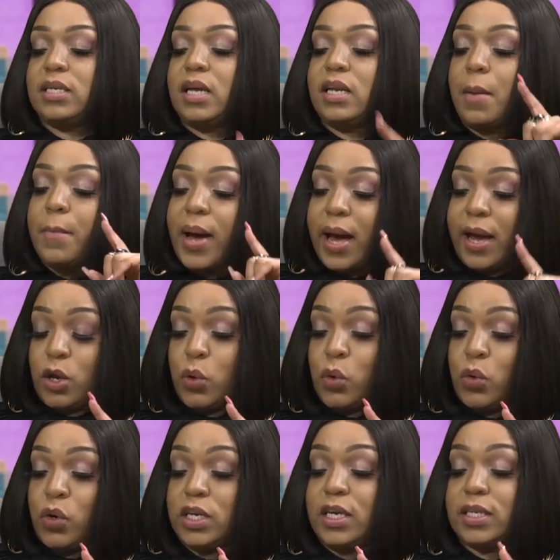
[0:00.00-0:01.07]
You see in your
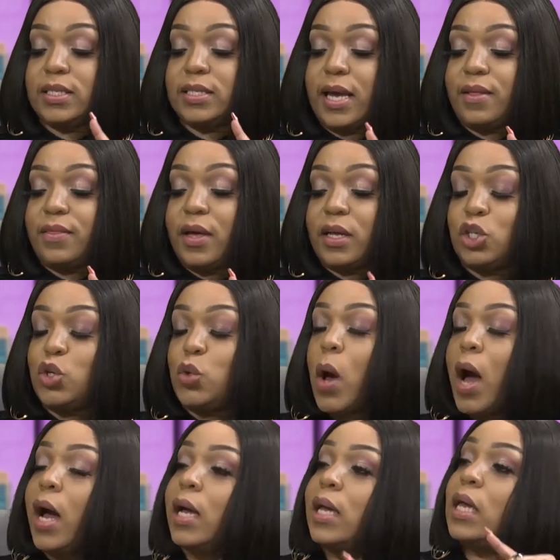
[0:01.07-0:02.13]
bio, you said that
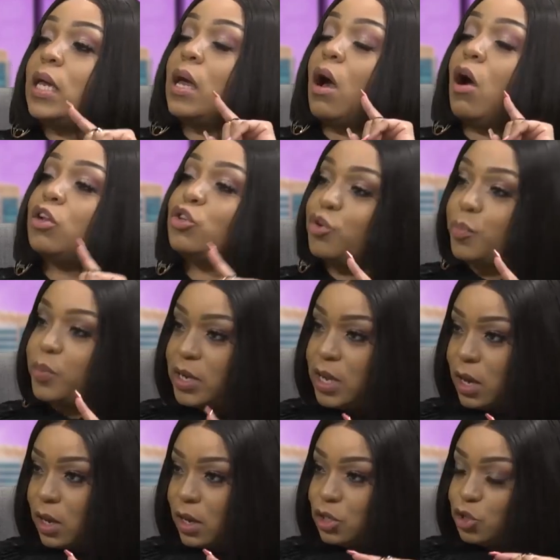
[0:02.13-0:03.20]
you are an
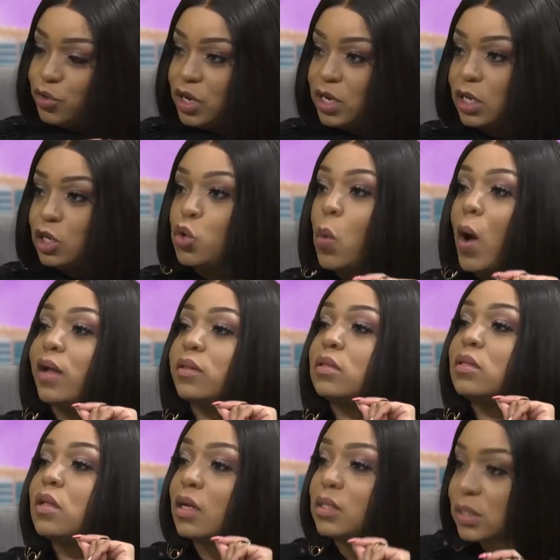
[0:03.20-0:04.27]
entrepreneur in training. You are
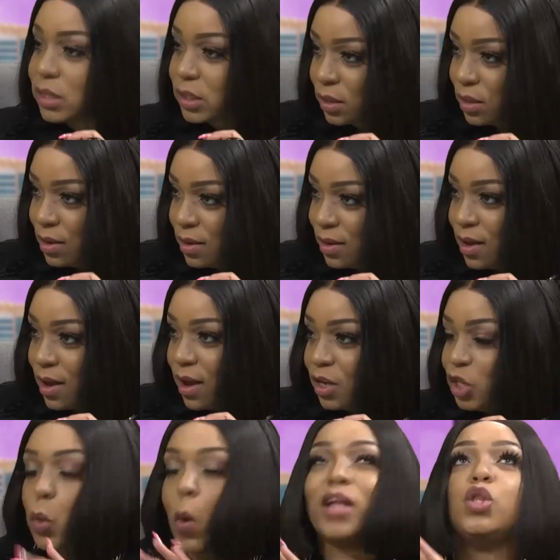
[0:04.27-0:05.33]

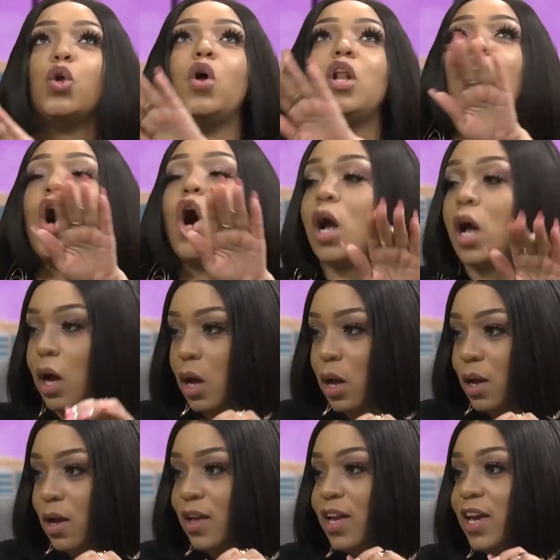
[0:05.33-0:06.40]
no longer
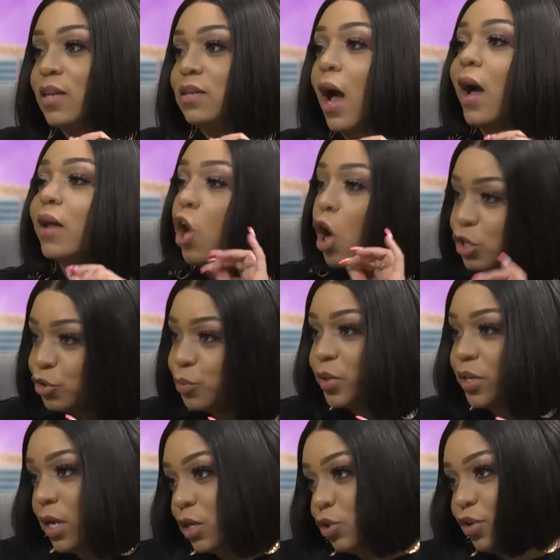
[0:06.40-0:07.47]
an
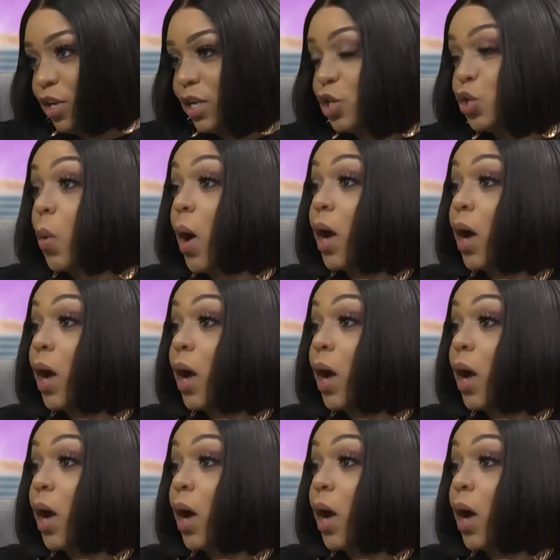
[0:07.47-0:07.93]
entrepreneur in training.